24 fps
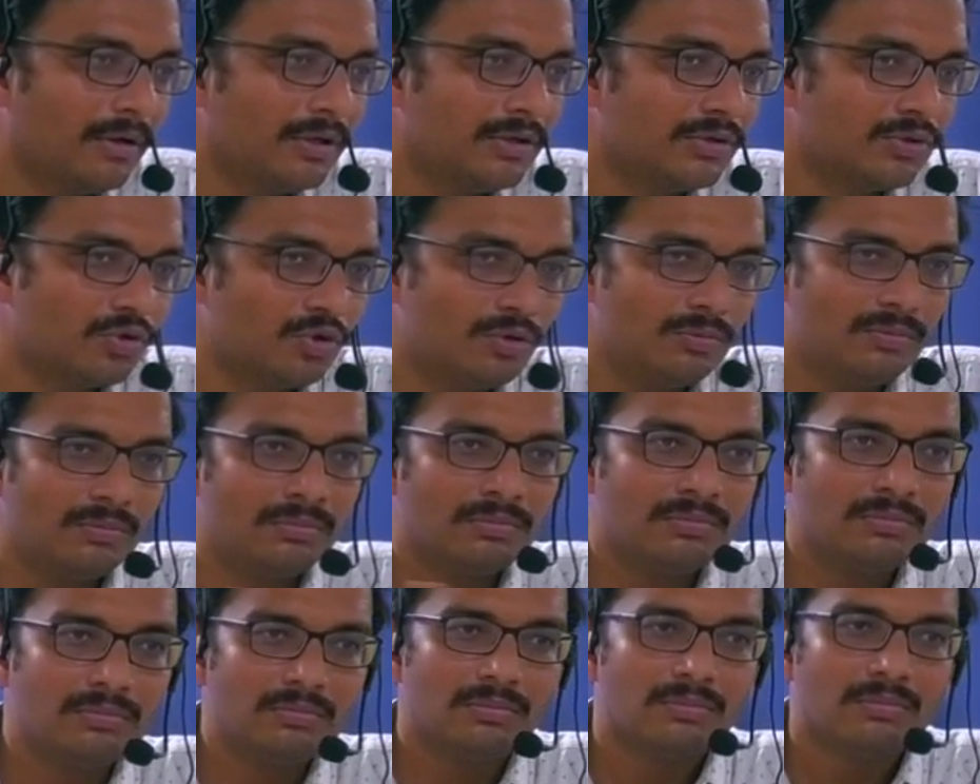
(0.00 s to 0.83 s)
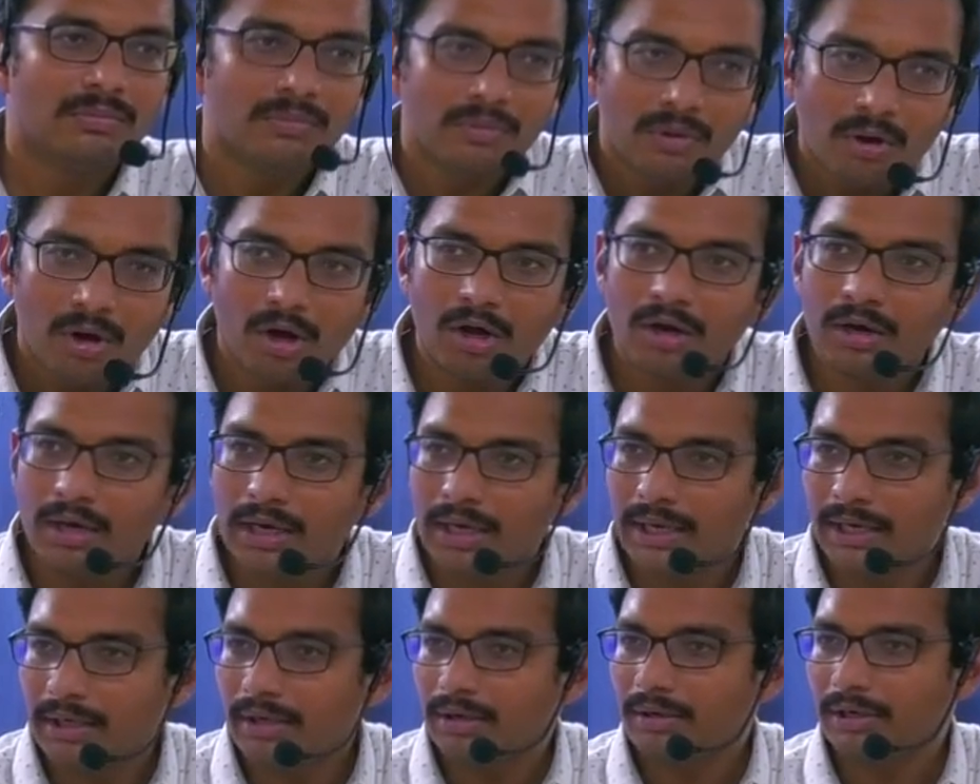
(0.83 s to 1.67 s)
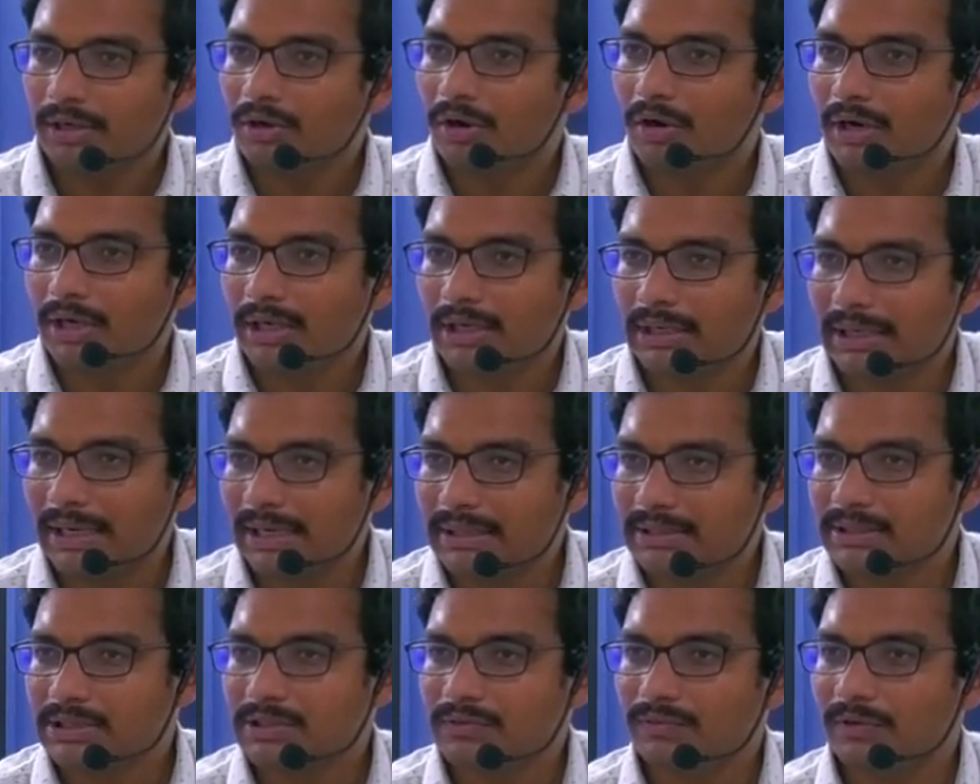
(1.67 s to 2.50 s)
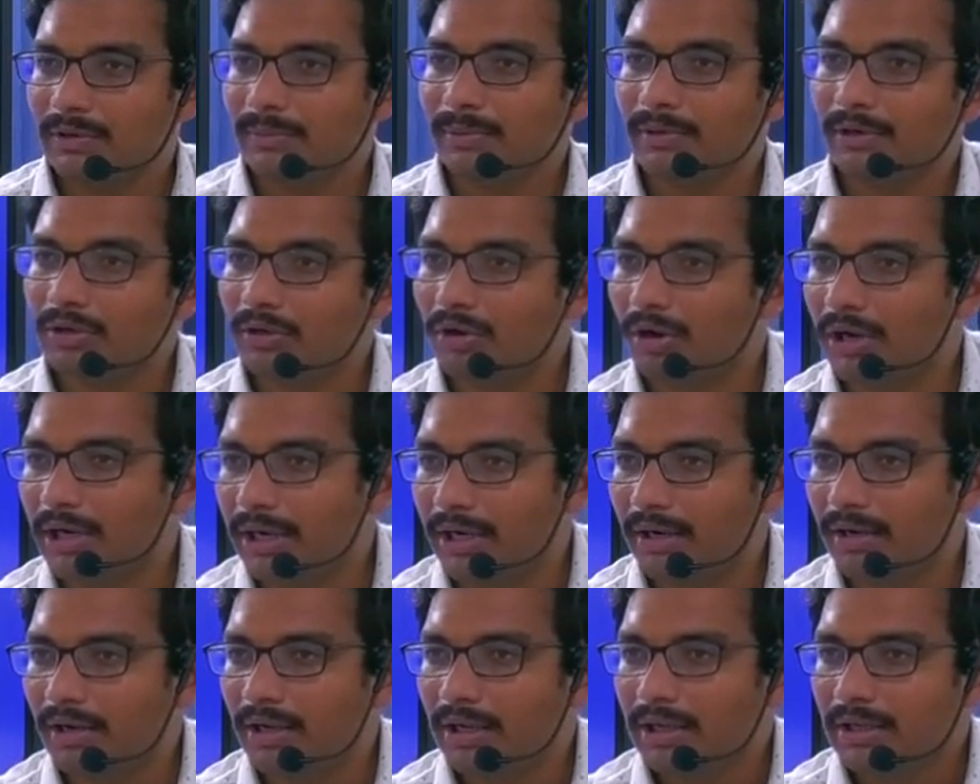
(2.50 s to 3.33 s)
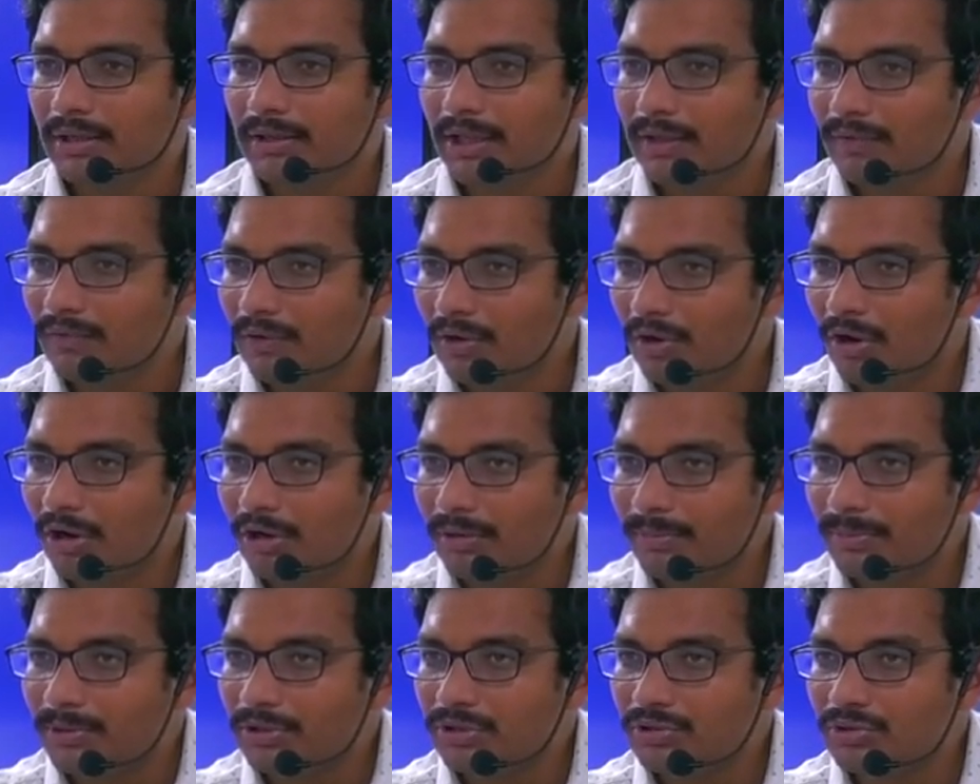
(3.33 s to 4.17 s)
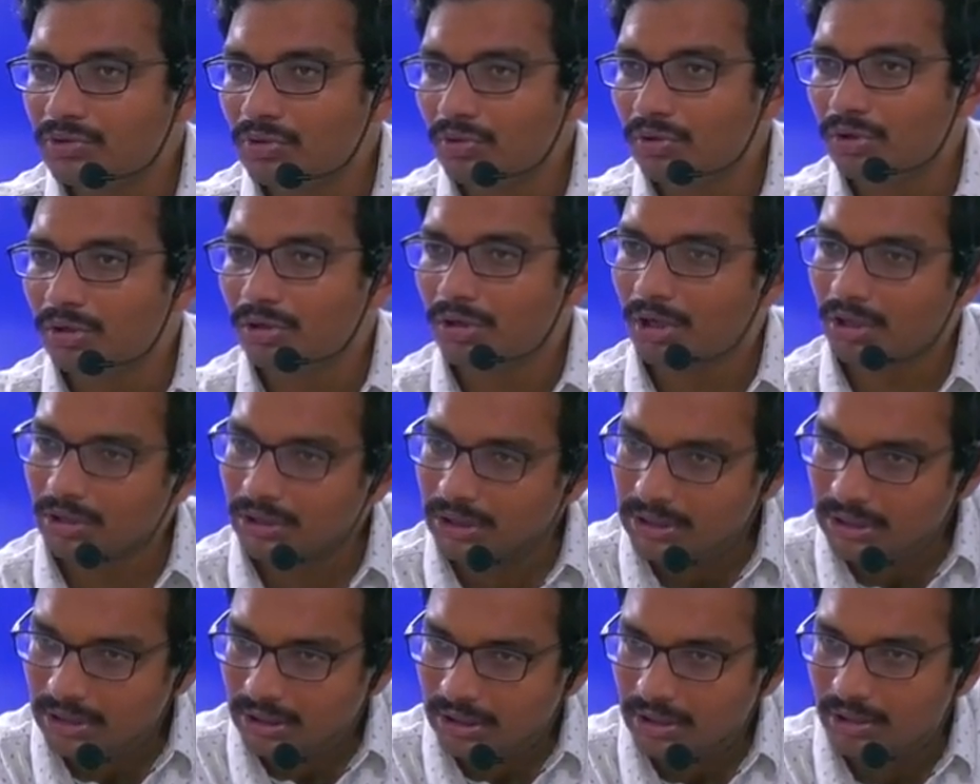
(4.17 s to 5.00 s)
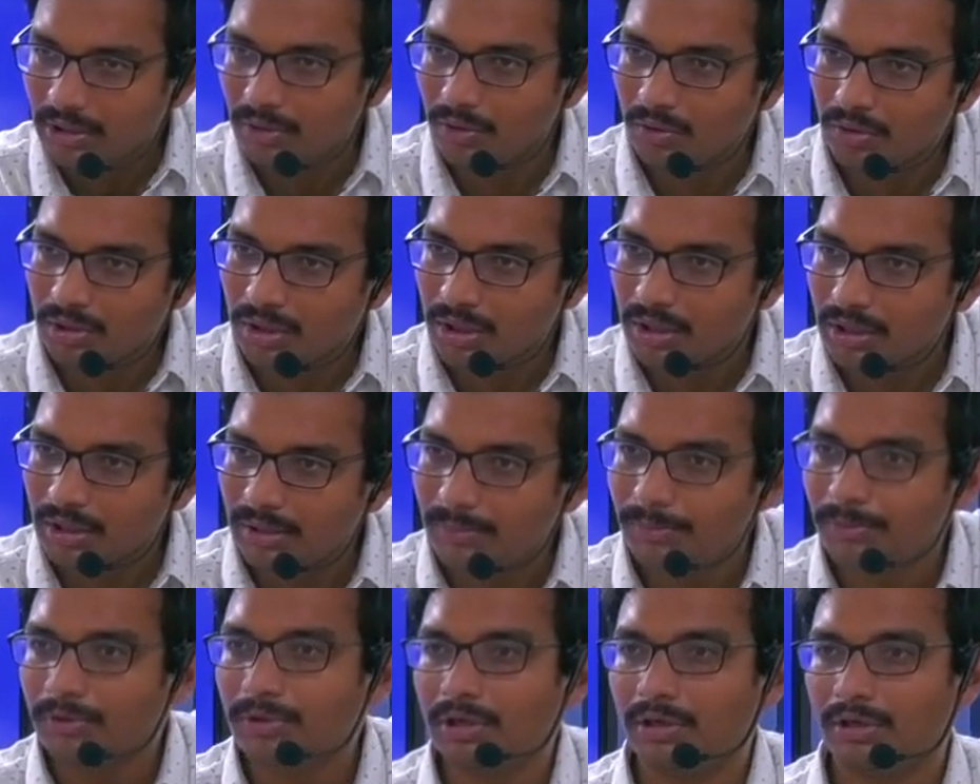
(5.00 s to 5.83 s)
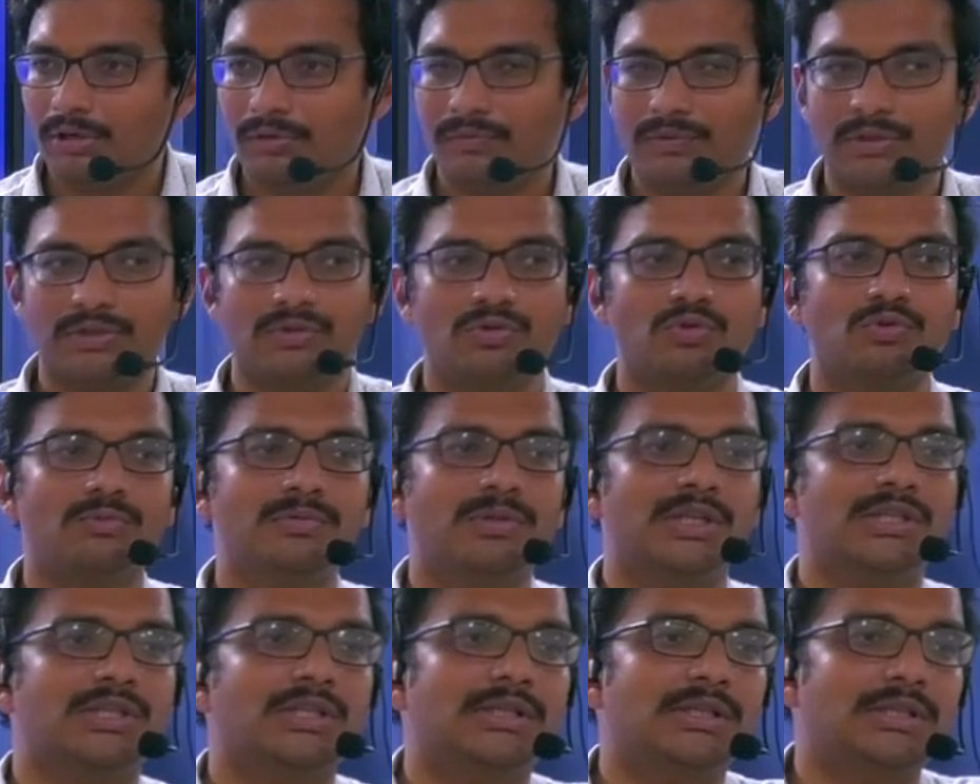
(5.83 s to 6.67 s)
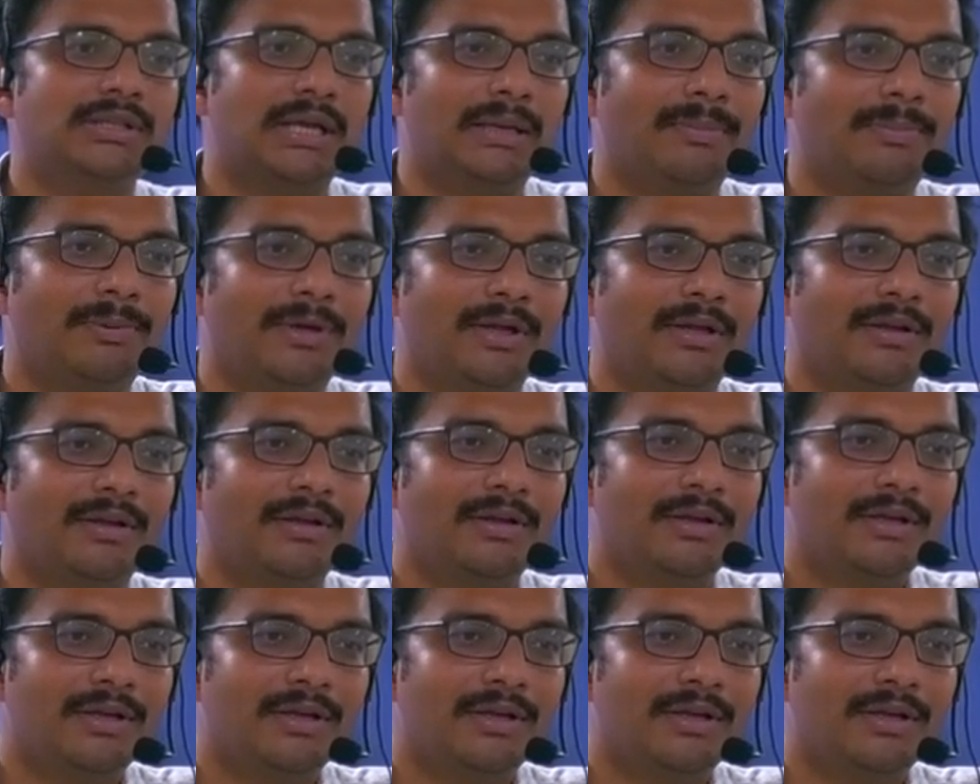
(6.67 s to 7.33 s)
Zoom online recording classes will be recorded. They will not be stored on the local computer in which Zoom session is happening.